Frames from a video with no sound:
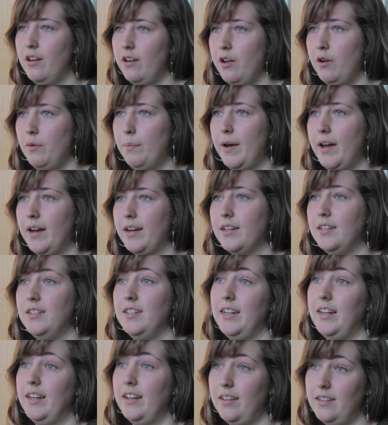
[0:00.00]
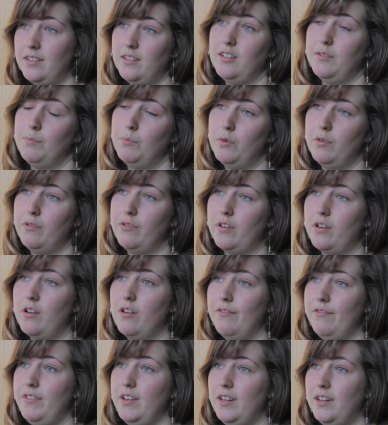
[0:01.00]
the no packaging. It's more for
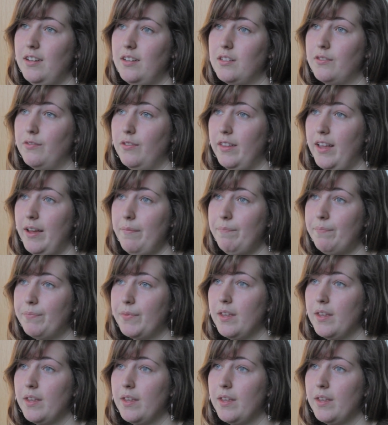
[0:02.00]
convenience for them.